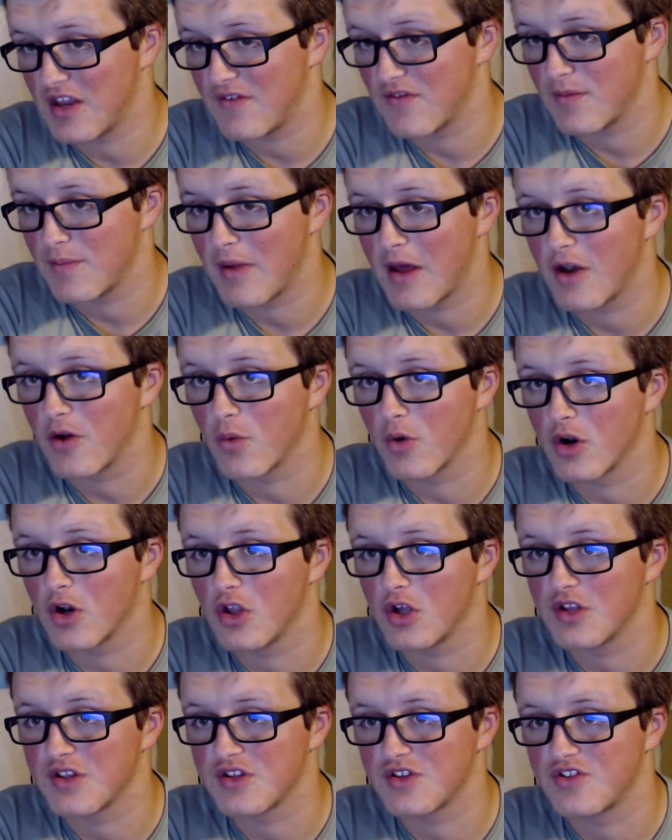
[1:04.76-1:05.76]
even better. We're gonna
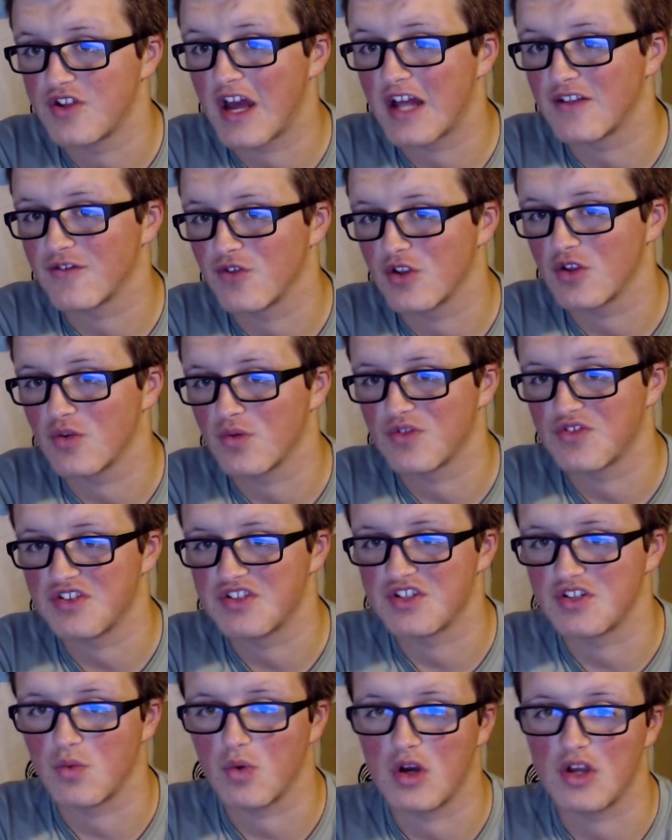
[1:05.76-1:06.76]
look at the stats for this one
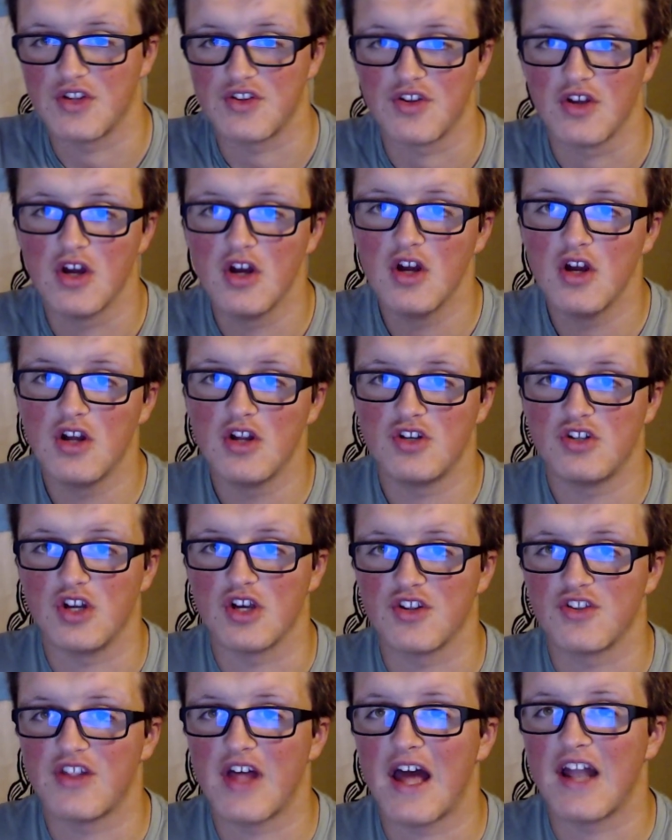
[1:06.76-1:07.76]
since it was
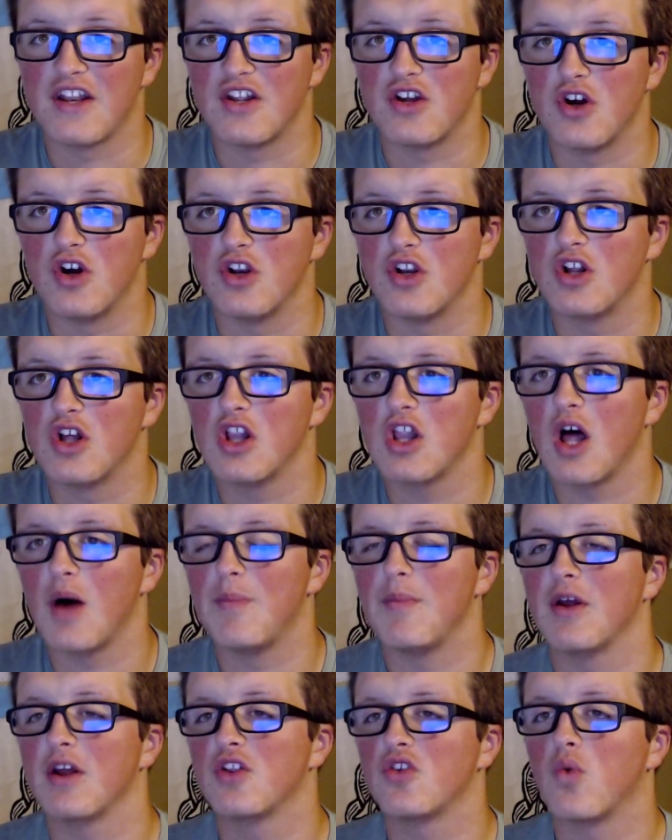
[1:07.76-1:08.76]
just that good.
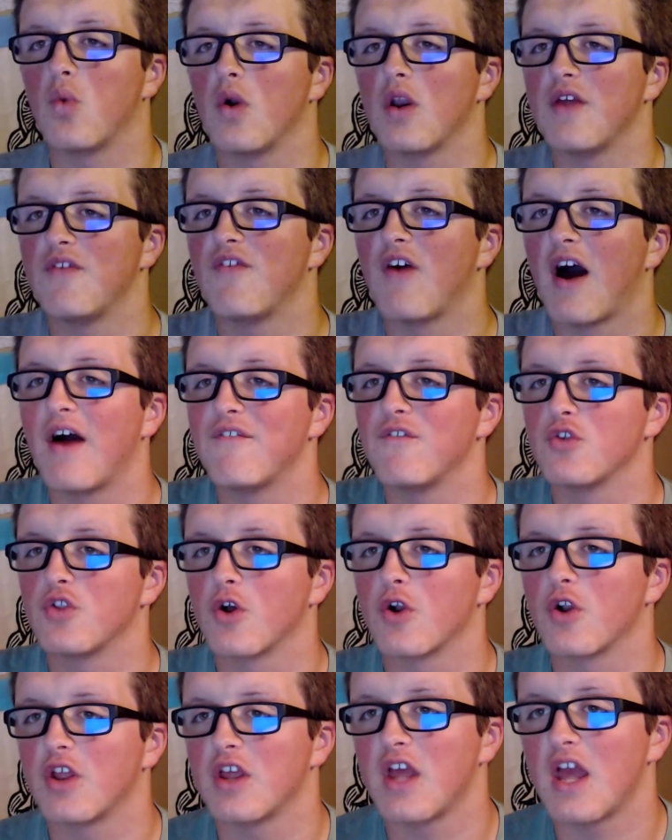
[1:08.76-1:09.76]
Klubnik 25 for
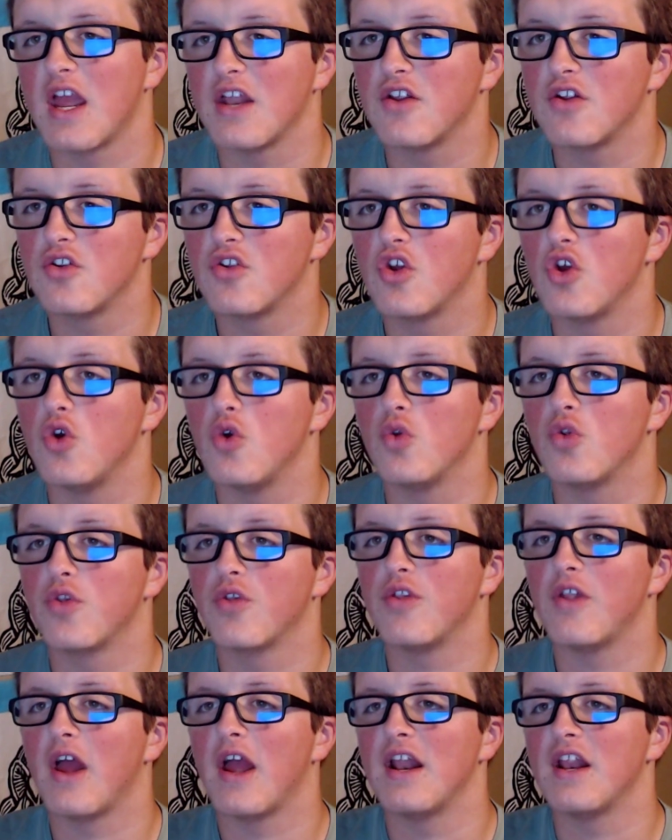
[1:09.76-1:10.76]
38,
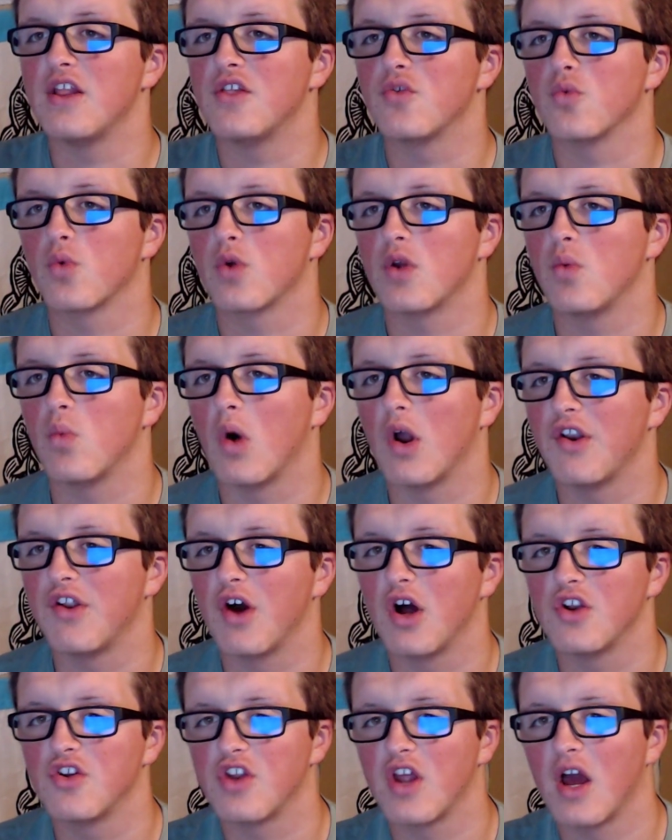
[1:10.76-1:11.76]
283, one
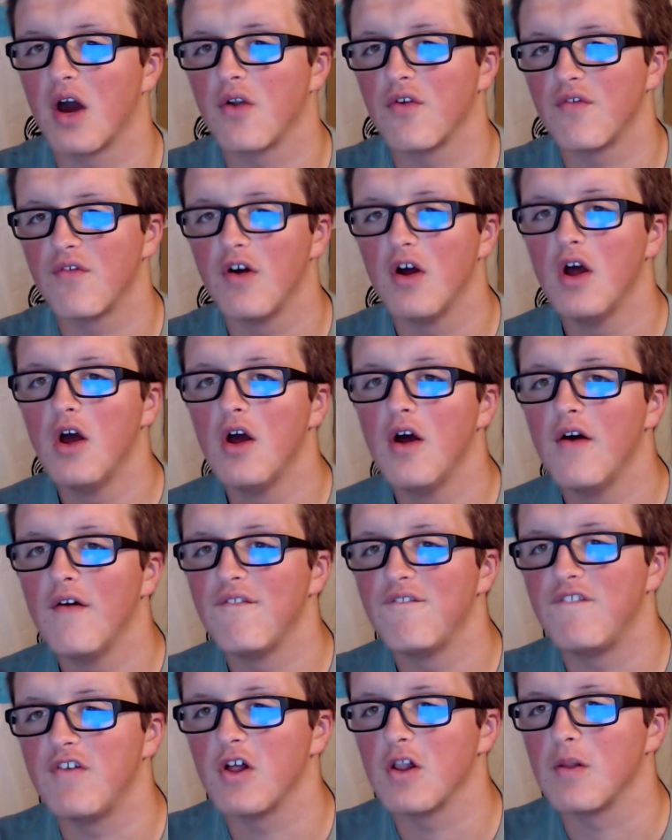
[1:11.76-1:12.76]
touchdown.
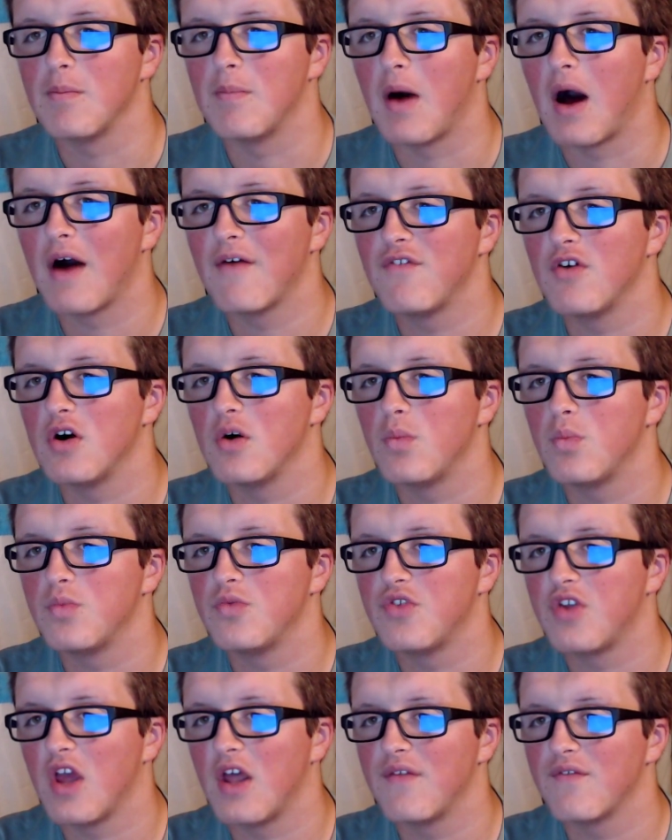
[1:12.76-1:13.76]
Phil Maffa
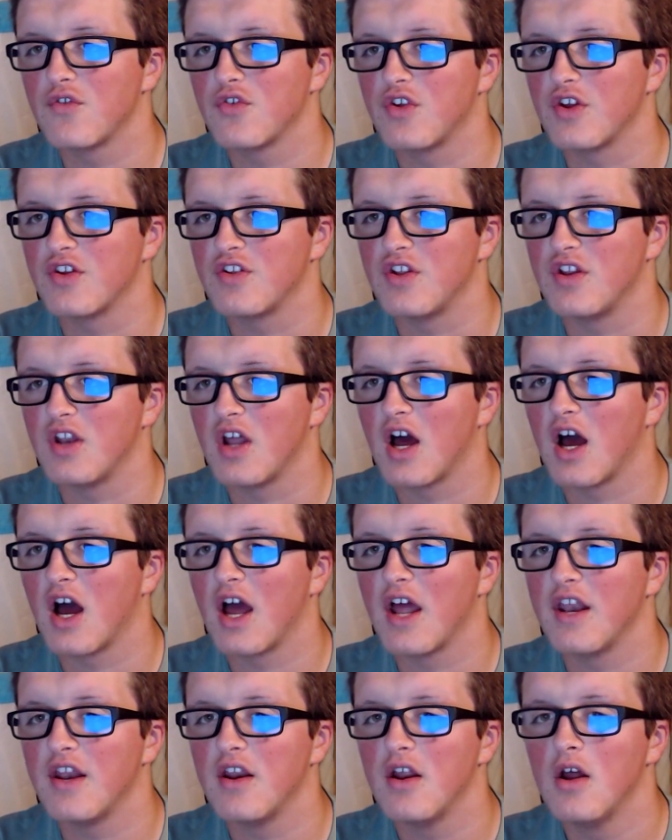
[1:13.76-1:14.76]
10 for
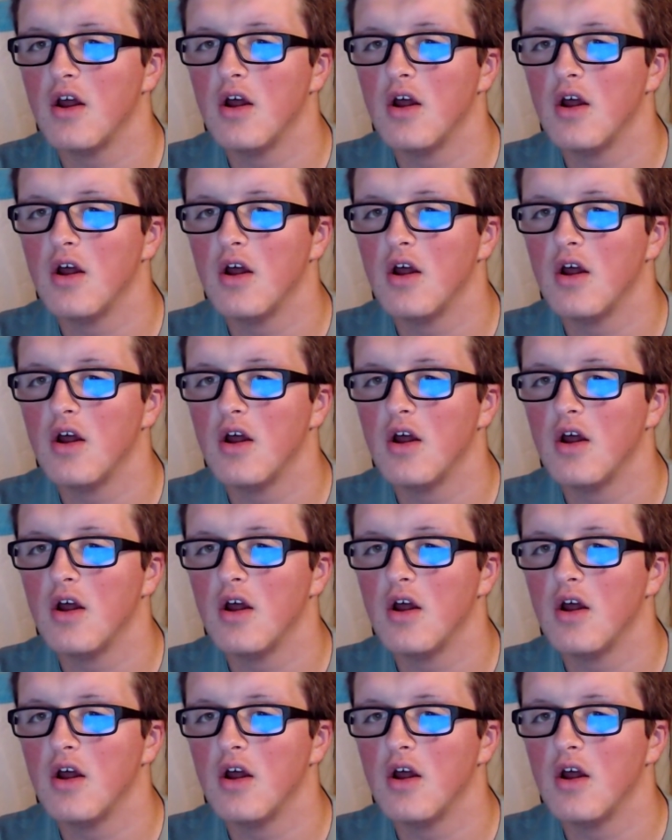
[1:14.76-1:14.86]
69.